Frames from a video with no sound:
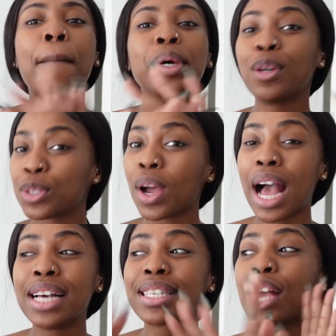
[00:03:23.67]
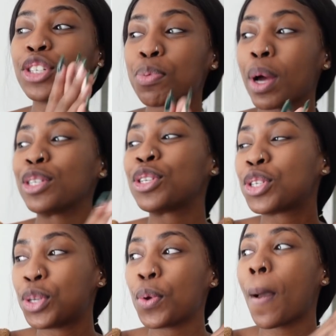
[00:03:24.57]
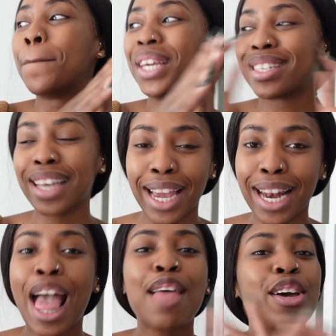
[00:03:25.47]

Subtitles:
But also, guys, I just wanted to be said